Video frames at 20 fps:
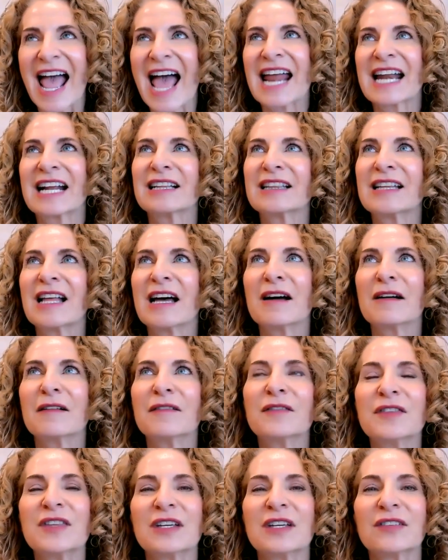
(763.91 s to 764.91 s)
And I
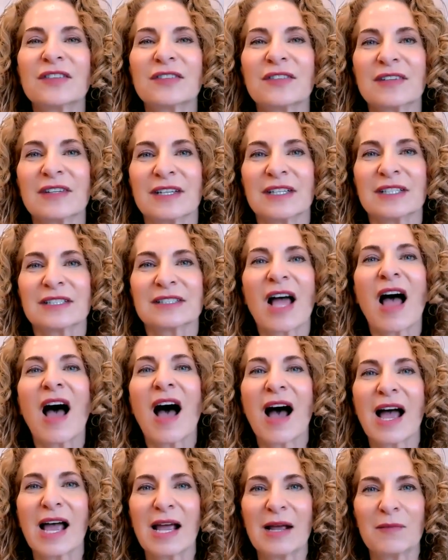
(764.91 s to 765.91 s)
love this
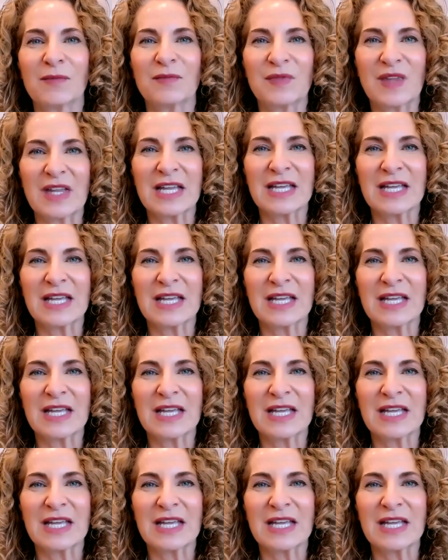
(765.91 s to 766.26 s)
time